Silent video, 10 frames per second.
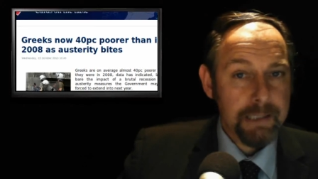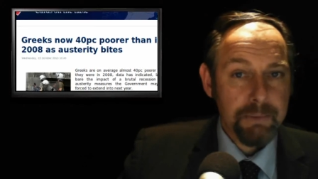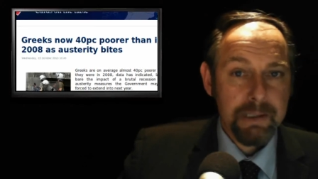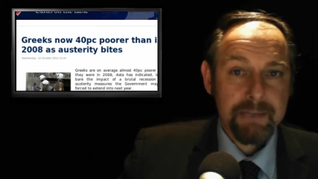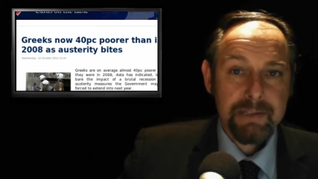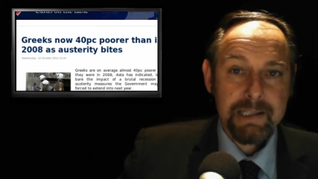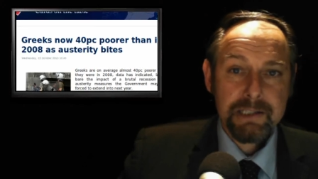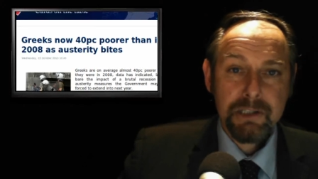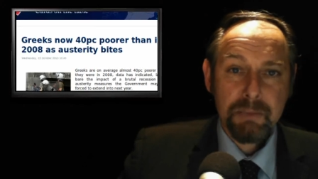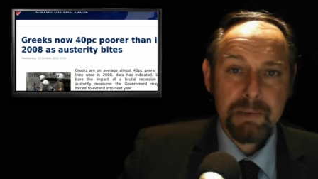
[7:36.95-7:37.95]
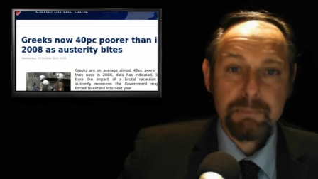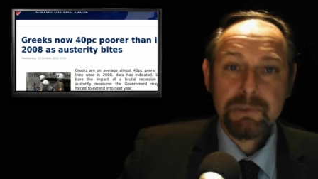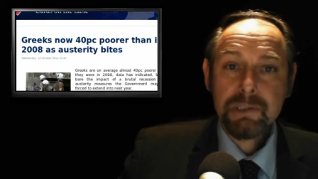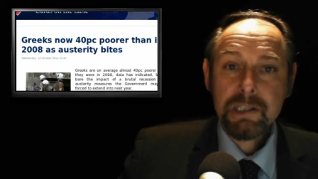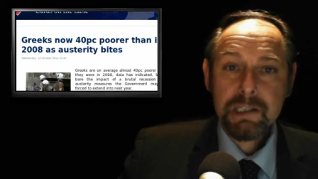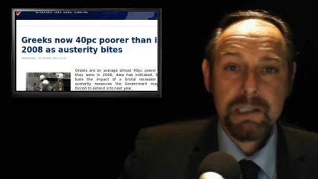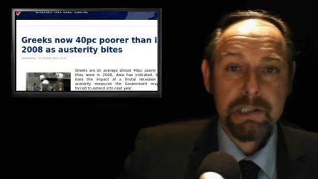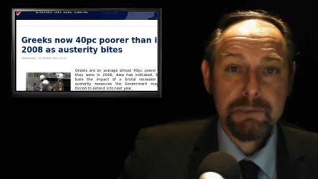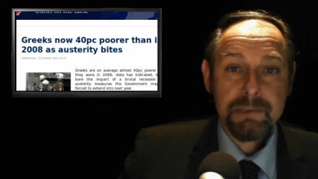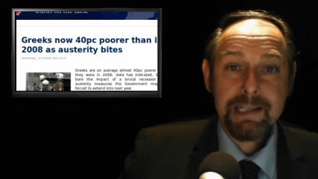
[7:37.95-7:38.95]
Anyone giving this topic more than a
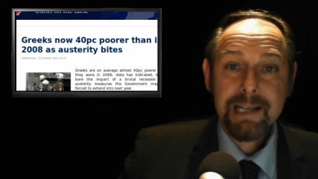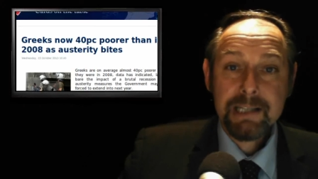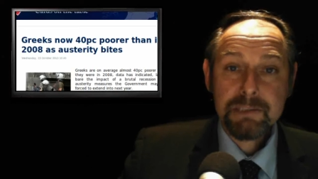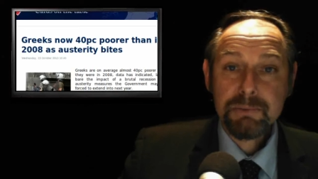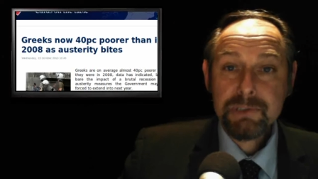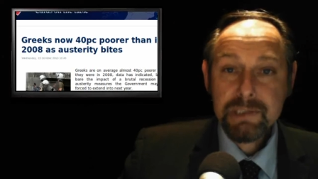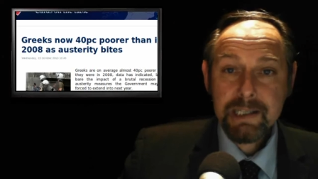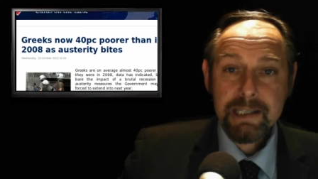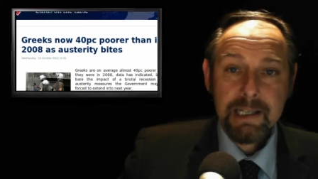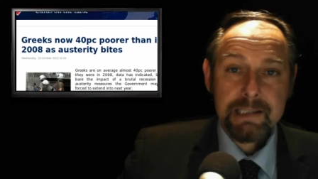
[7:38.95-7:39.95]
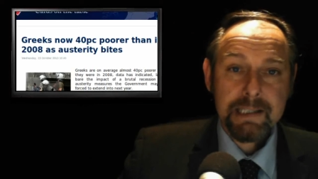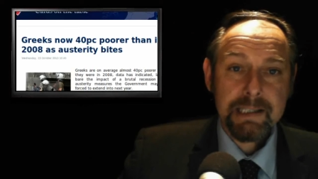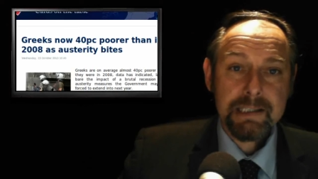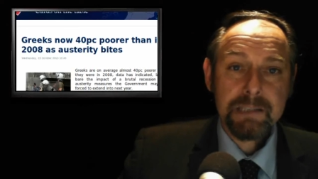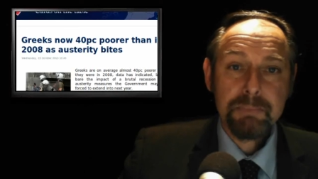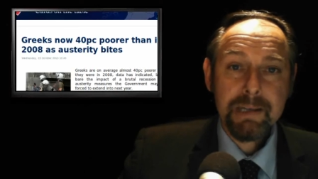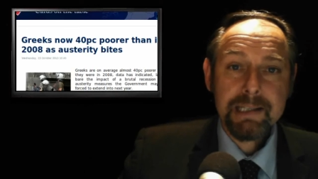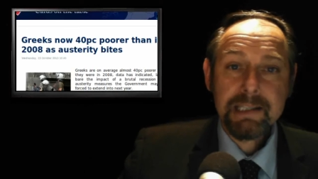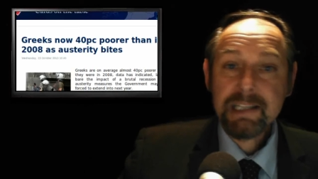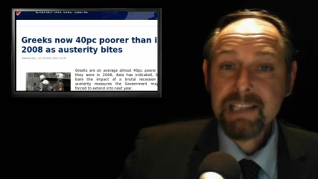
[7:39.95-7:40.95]
cursory glance will see that this has
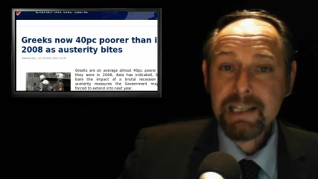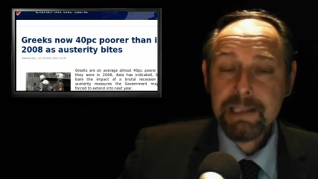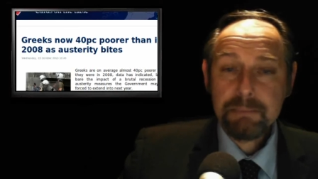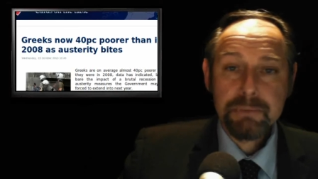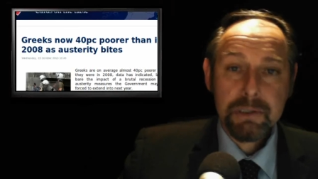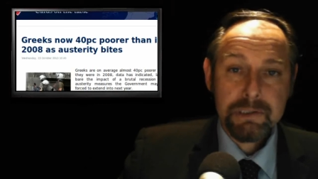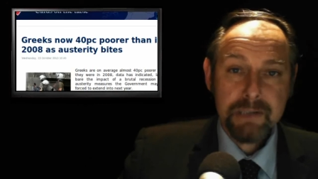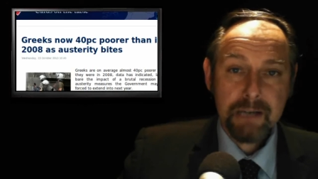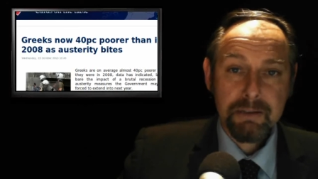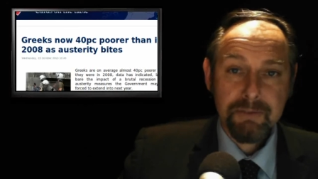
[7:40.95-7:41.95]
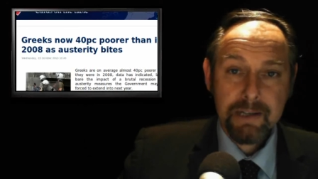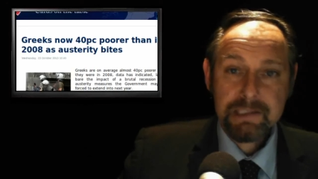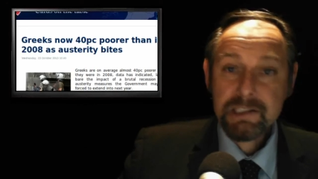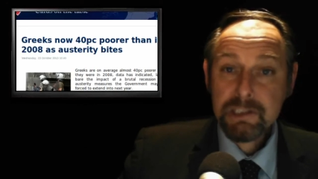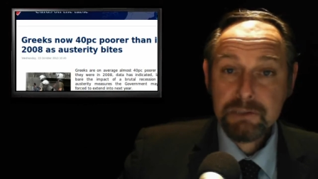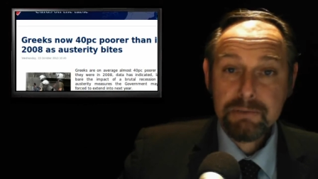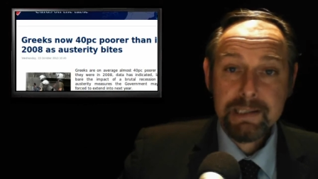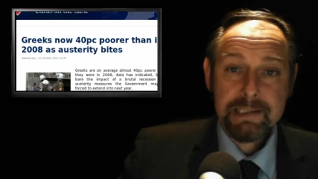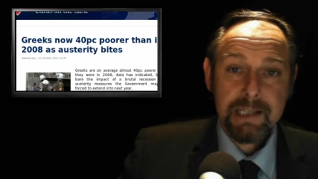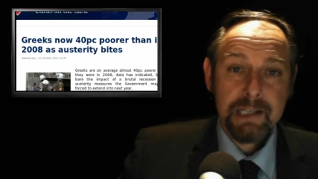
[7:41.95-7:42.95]
been the deliberate sacrifice of
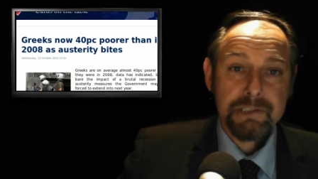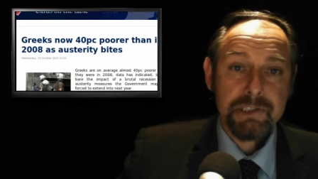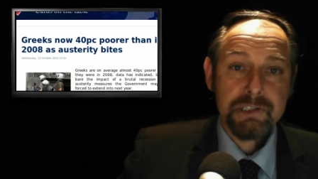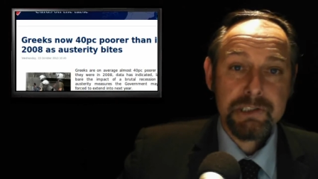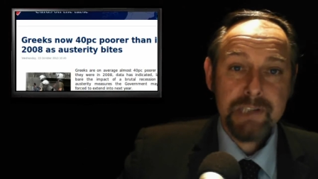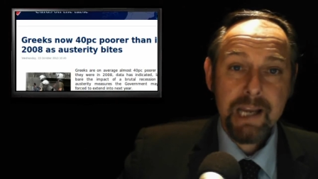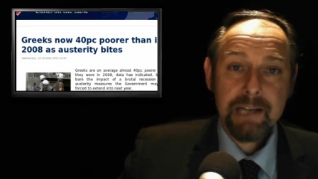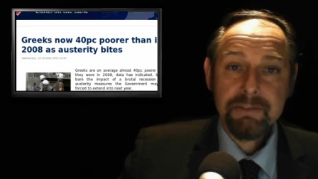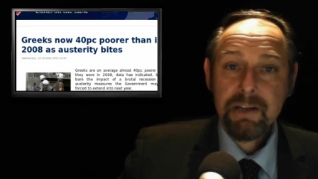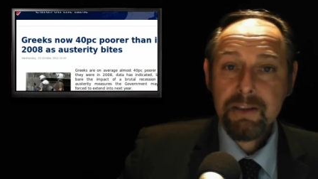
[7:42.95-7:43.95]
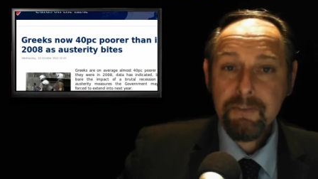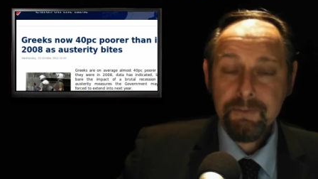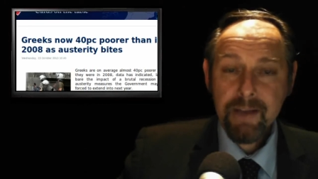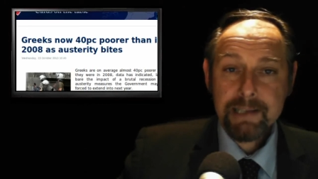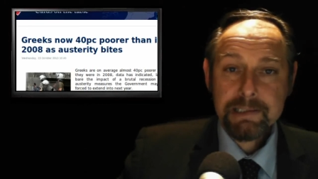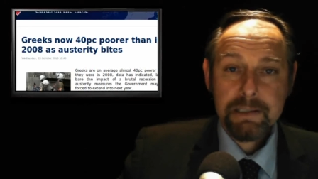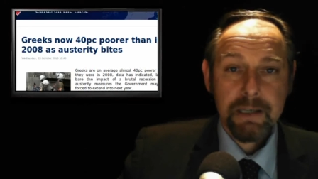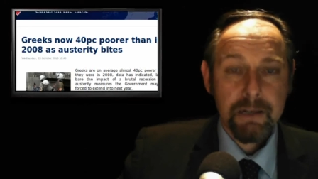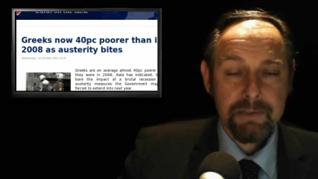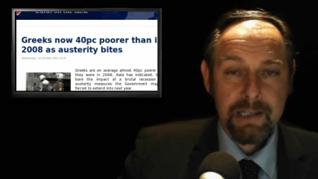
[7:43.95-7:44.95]
Greece to save the
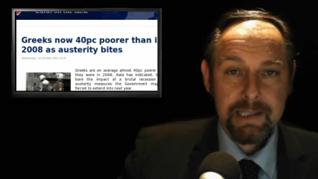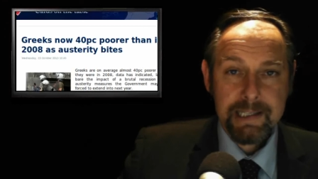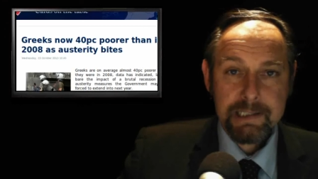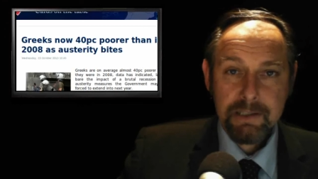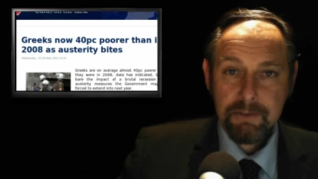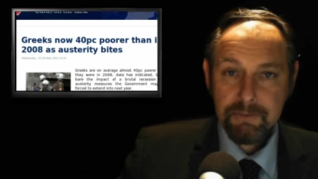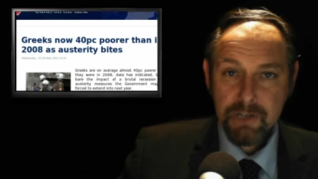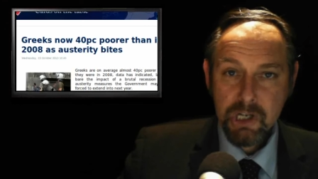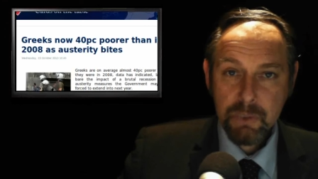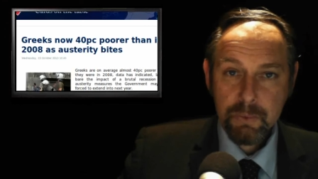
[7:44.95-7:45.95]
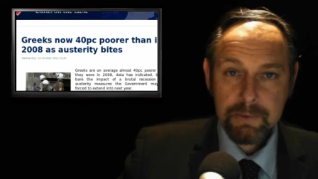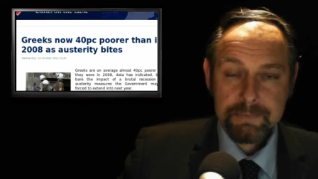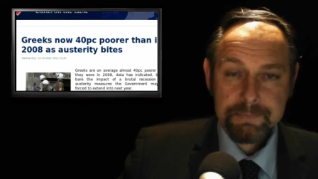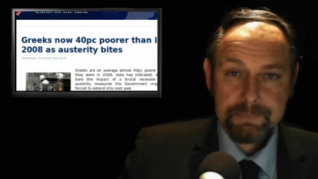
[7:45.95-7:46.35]
face of an elite few.